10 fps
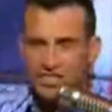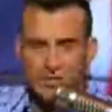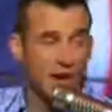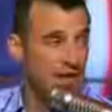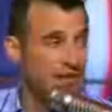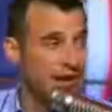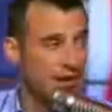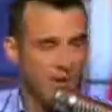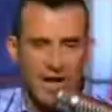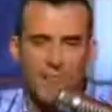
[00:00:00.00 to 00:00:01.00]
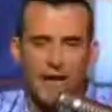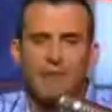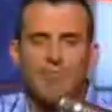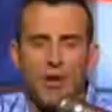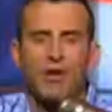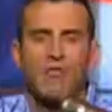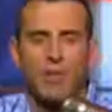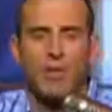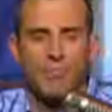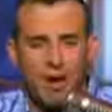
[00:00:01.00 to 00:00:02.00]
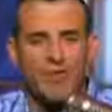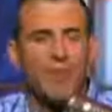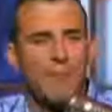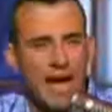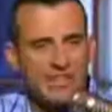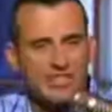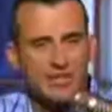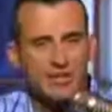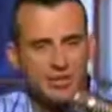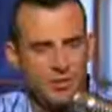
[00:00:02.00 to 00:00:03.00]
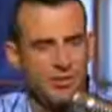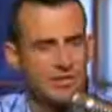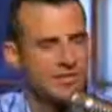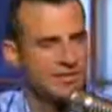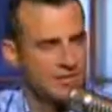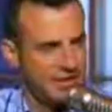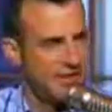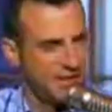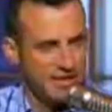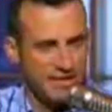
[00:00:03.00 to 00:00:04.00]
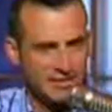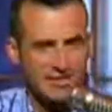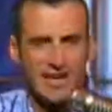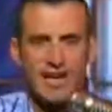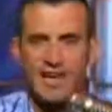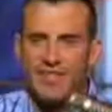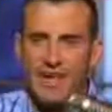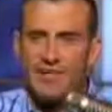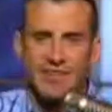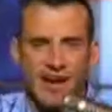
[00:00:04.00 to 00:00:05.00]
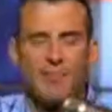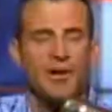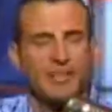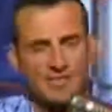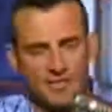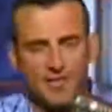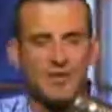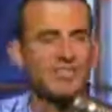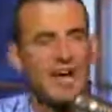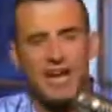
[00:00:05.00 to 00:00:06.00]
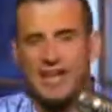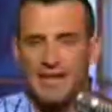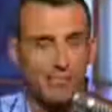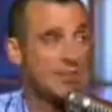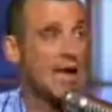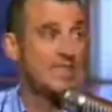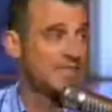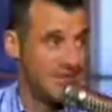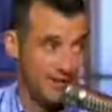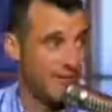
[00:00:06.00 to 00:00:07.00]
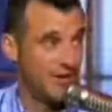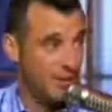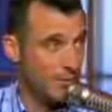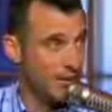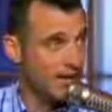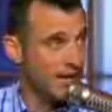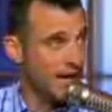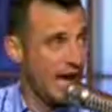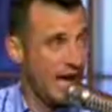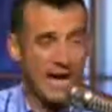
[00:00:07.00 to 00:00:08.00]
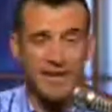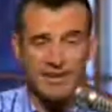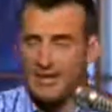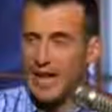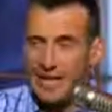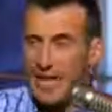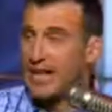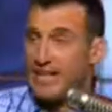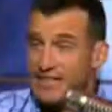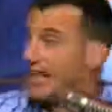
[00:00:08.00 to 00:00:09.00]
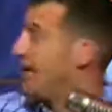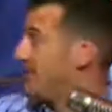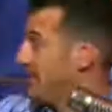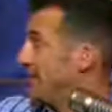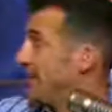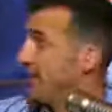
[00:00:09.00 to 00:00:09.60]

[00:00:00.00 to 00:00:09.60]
She's right there. Okay, like part of the magic to this deal is that Tom Brady is the first guy to get blasted in film. And yet he takes it.